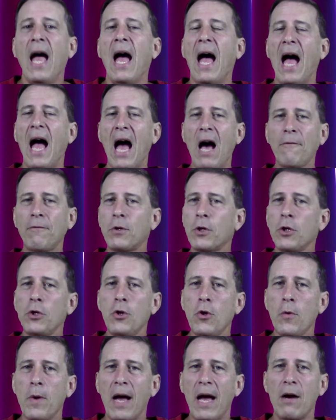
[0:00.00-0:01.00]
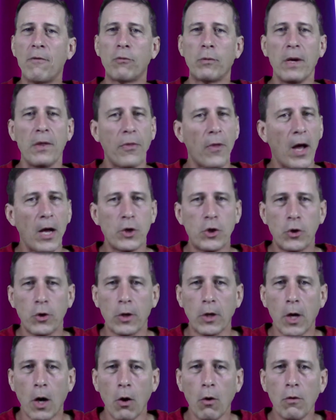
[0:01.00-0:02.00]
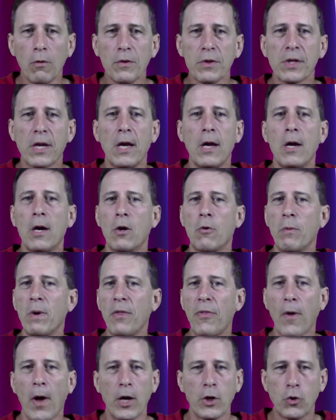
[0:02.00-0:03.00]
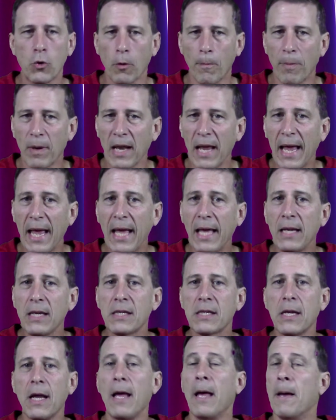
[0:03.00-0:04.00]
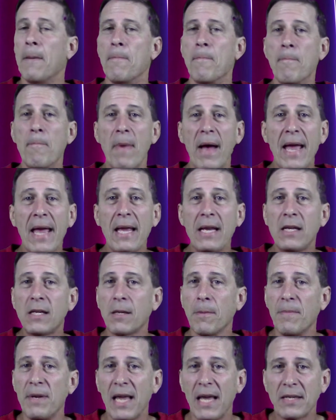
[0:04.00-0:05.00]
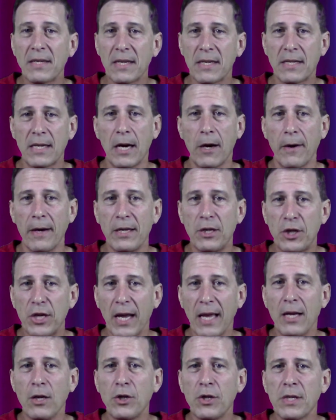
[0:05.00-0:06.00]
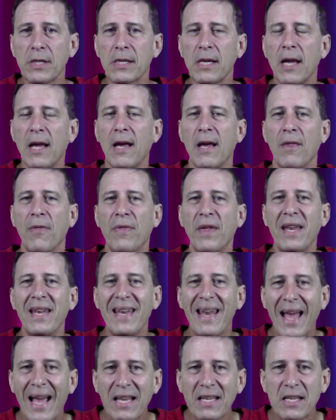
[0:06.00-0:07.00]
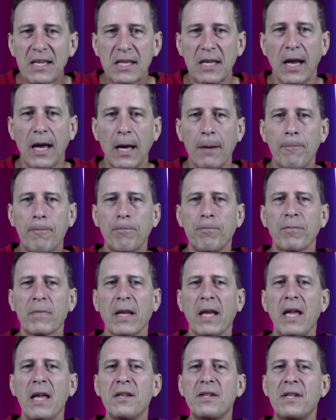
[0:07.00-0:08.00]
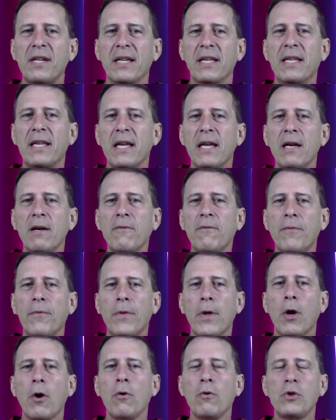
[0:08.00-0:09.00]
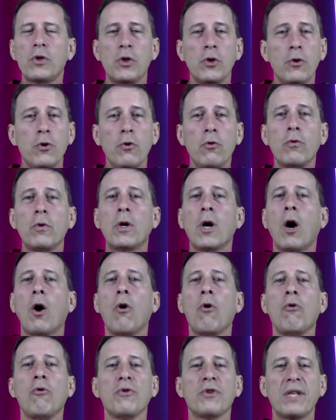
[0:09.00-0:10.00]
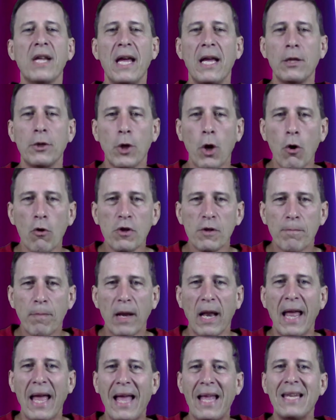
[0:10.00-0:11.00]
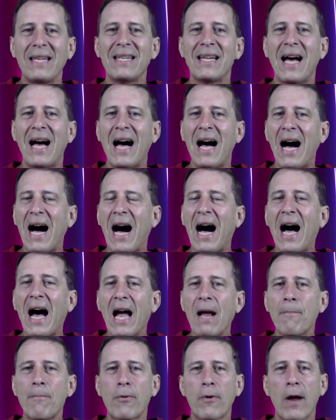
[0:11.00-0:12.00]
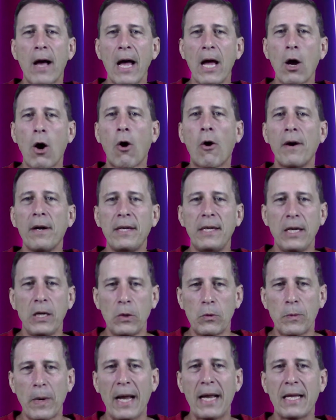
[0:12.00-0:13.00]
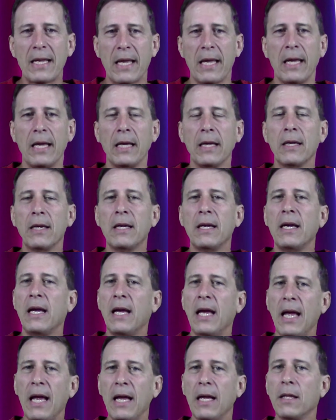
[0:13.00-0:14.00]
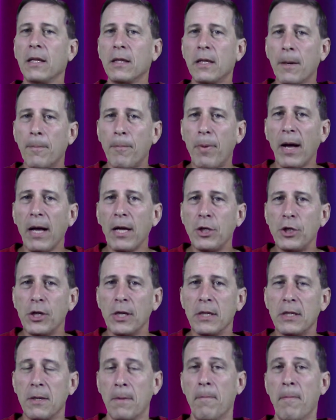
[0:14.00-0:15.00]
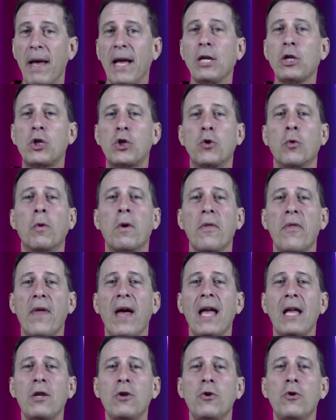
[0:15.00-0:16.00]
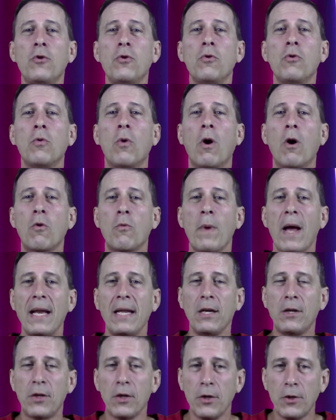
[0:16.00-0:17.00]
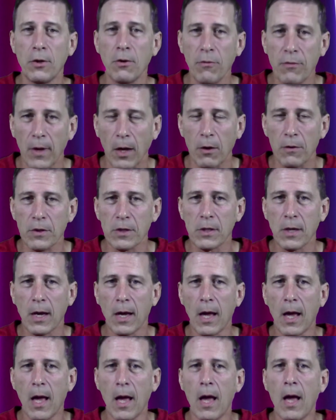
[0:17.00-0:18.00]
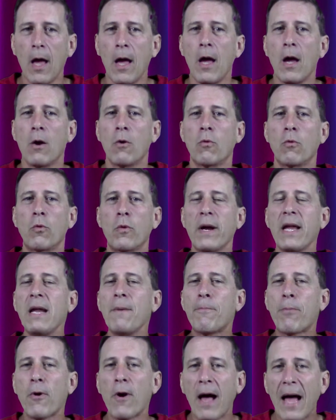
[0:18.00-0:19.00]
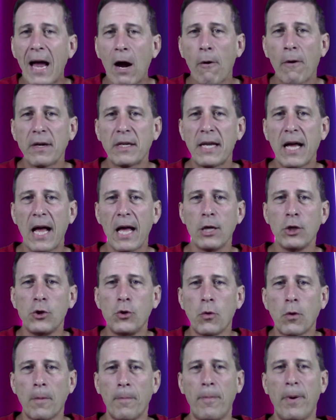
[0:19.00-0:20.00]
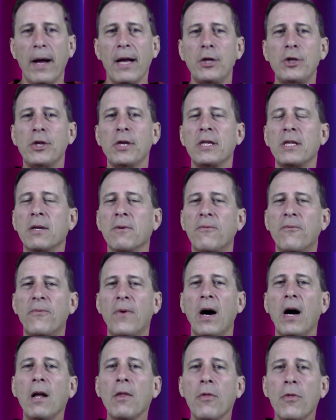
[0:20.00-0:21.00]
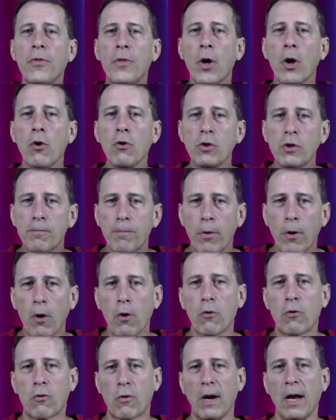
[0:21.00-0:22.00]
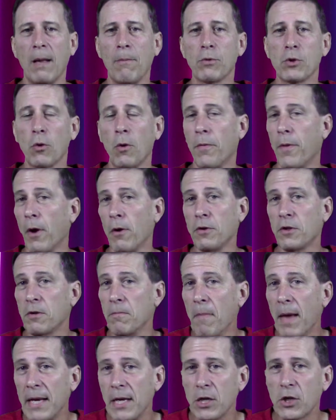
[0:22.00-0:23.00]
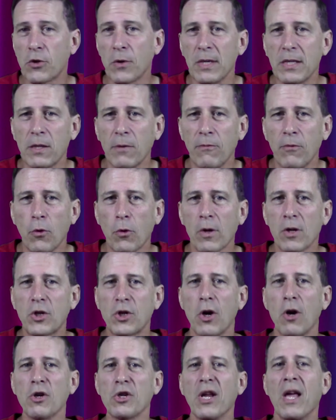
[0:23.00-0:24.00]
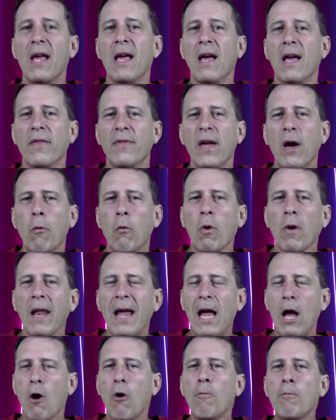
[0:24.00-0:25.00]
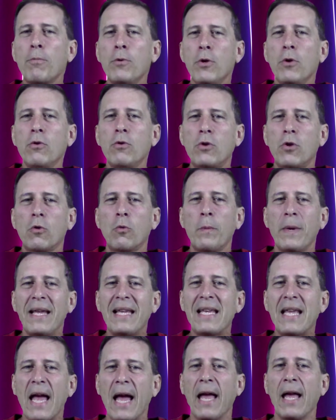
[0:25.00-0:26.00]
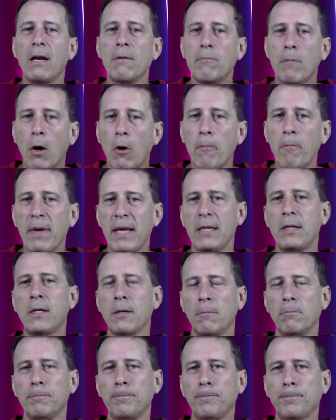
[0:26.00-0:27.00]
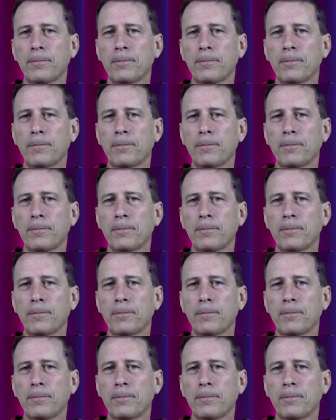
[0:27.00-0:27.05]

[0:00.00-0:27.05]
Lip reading: after you have rethought your goals, rethought your plans, made some necessary changes, the next step is to give those new goals and those plans a high priority ranking in the budget to make sure that you are ready to do those. Reprioritize your budget to fund those programs or those ministries if you're a church that will help you to regain momentum.